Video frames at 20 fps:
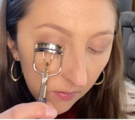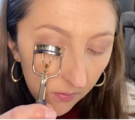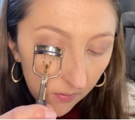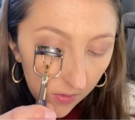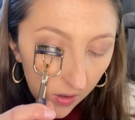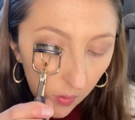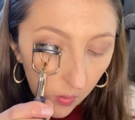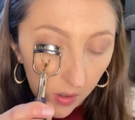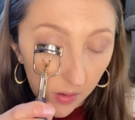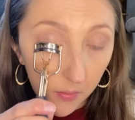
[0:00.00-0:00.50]

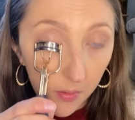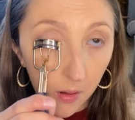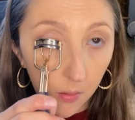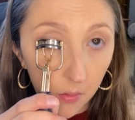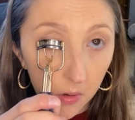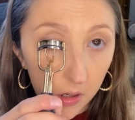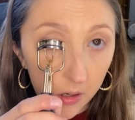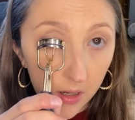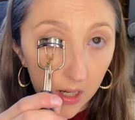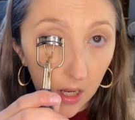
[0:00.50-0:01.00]
be able
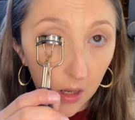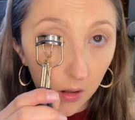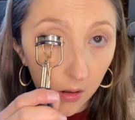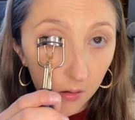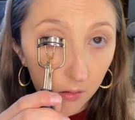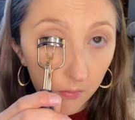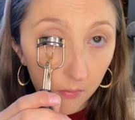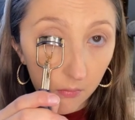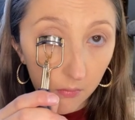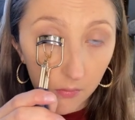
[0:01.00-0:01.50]
to tell.
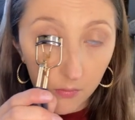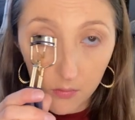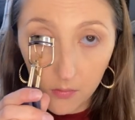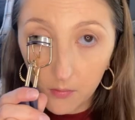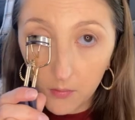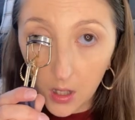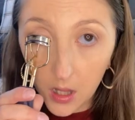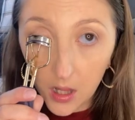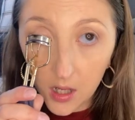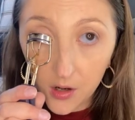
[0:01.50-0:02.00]

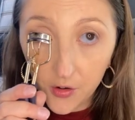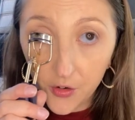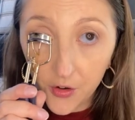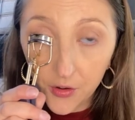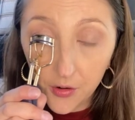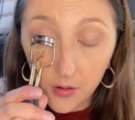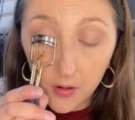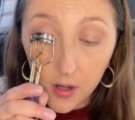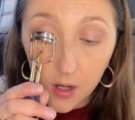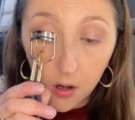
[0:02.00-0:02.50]
My lashes
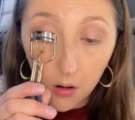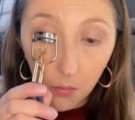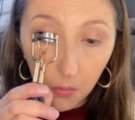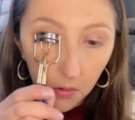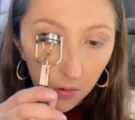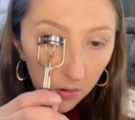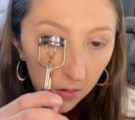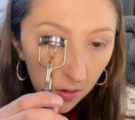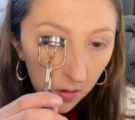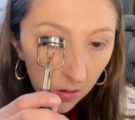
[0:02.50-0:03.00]
are terrible.